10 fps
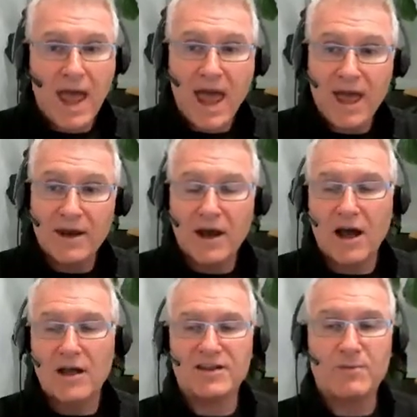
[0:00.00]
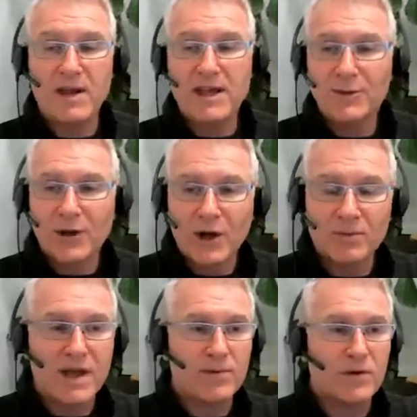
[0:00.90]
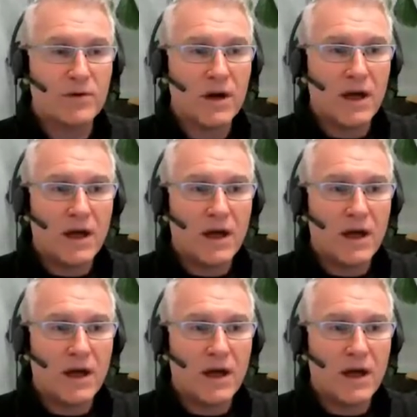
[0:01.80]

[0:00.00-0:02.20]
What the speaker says: And speaking to a lot of people